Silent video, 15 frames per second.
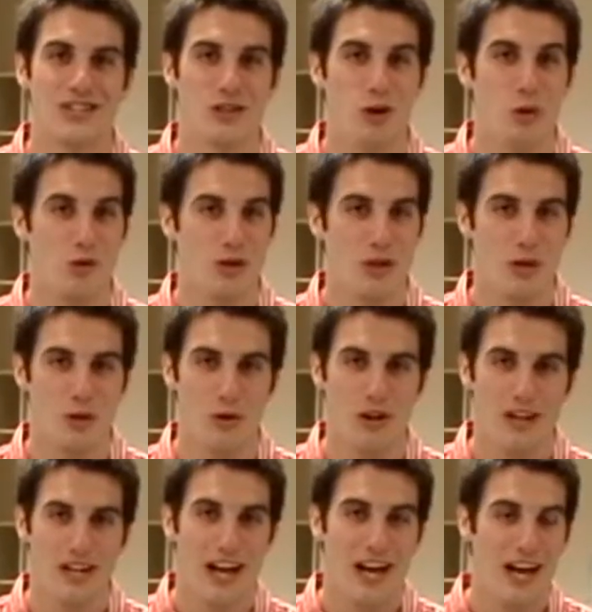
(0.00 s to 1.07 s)
Or when you
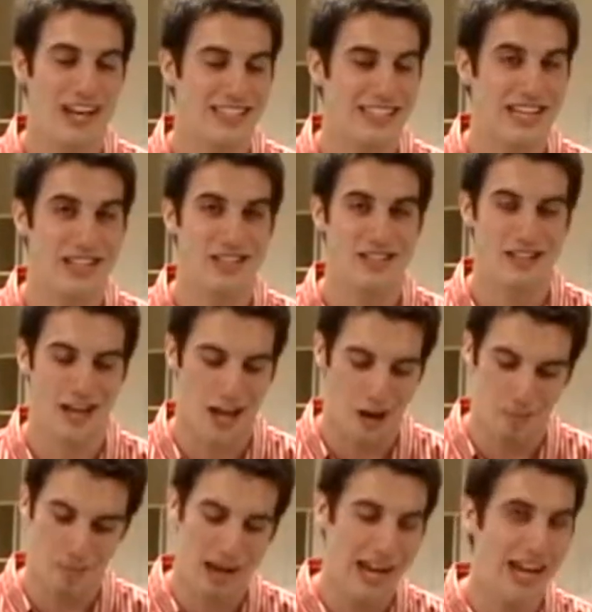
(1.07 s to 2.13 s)
set a
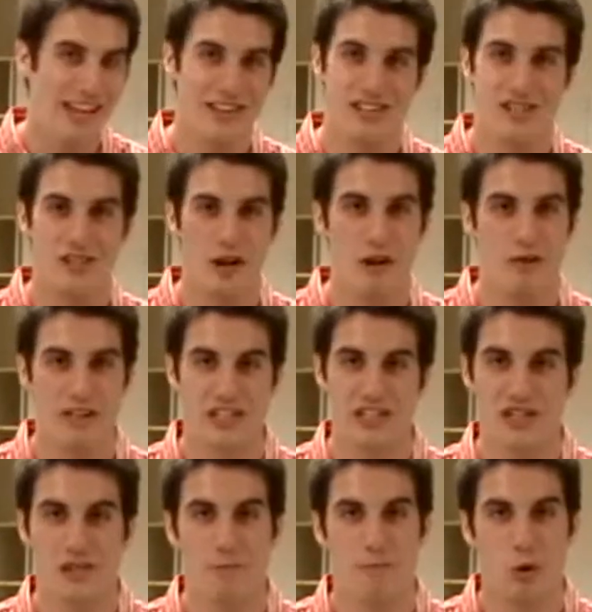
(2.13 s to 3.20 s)
pan on the stove and it
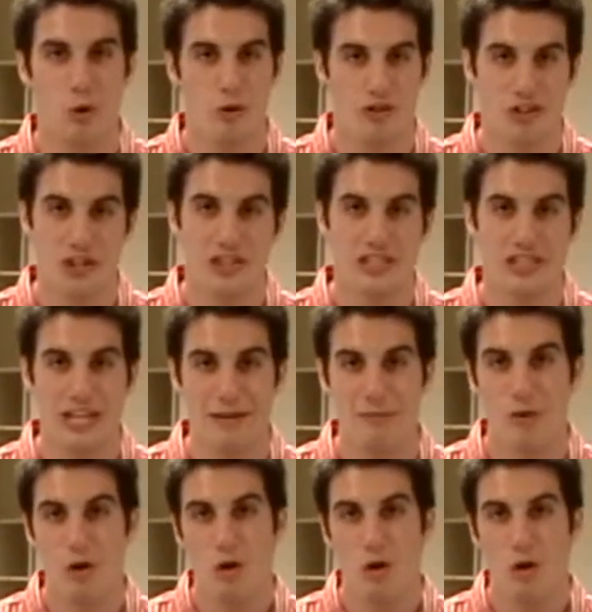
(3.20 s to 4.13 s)
starts to boil and there's steam.